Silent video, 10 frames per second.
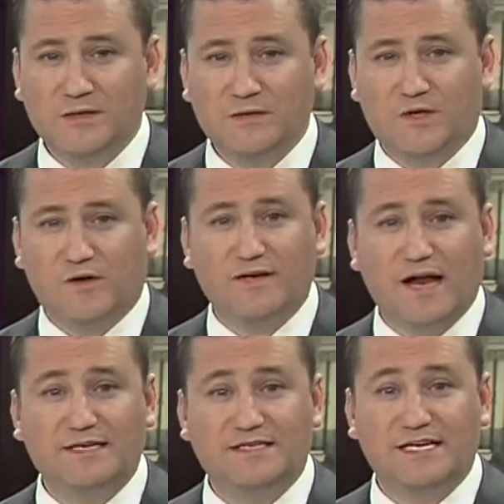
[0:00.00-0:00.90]
When
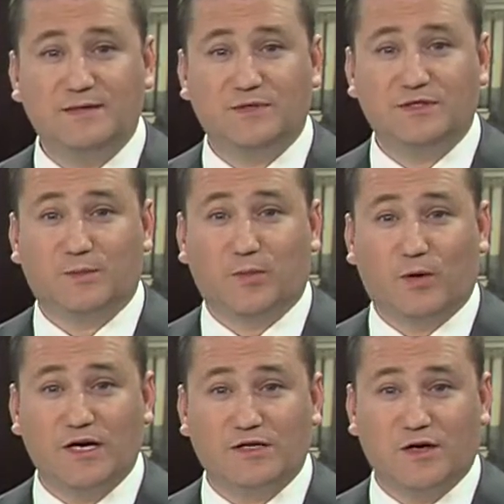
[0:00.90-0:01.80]
COVID-19 put the
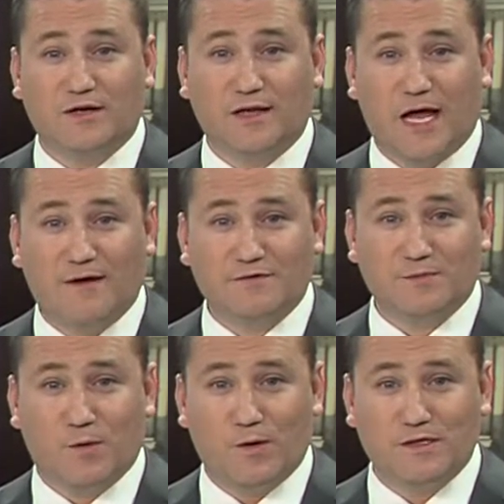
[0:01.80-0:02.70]
brakes on live
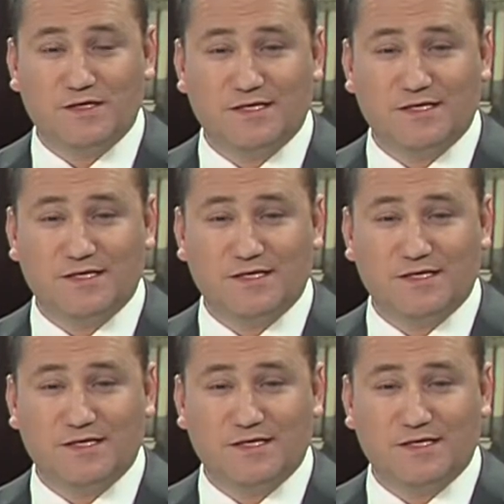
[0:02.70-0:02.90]
sports,